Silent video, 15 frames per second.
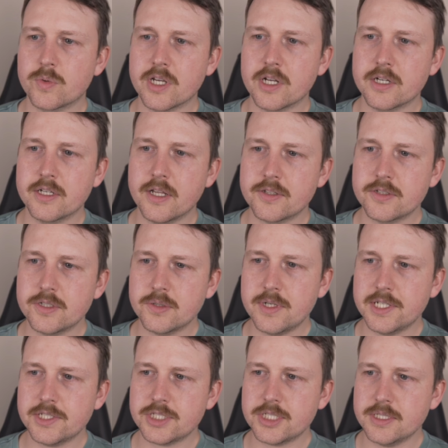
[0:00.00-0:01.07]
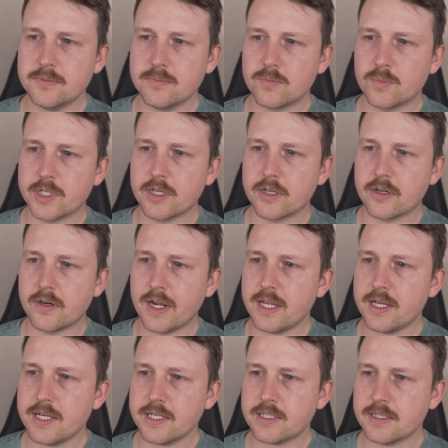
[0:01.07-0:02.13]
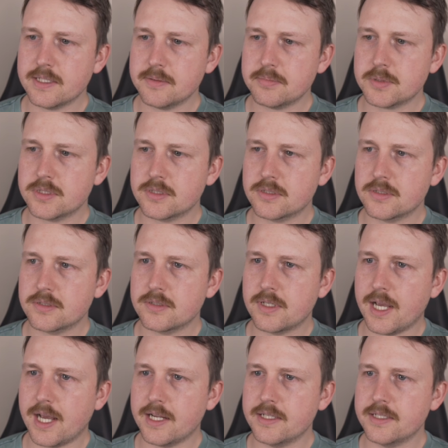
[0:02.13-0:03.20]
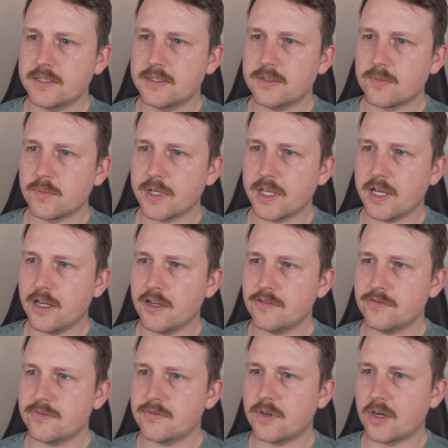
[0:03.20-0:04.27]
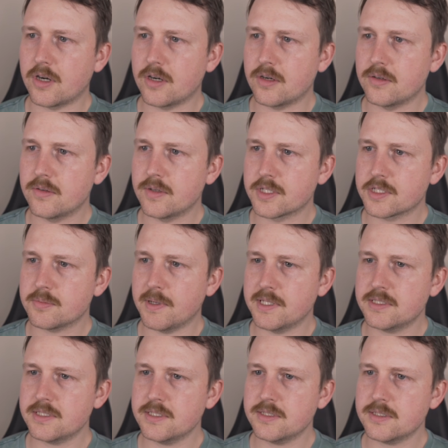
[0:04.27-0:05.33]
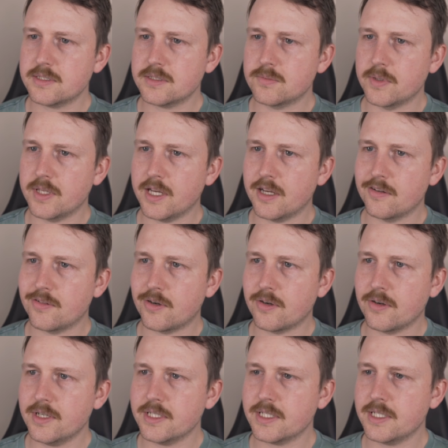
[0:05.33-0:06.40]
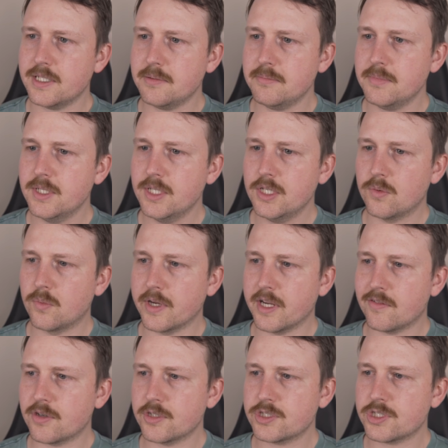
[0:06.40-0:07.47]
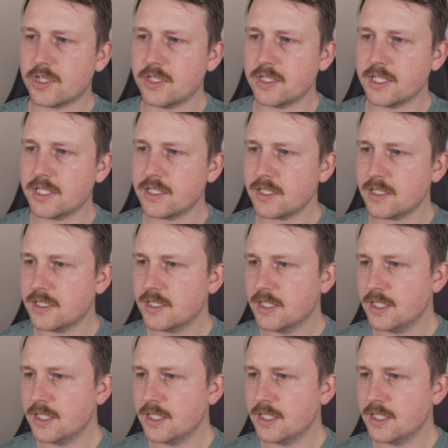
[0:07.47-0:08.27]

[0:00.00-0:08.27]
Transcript: we got another donation. We got our AI clips added. We have our expenses. We have our income. We have our chart here.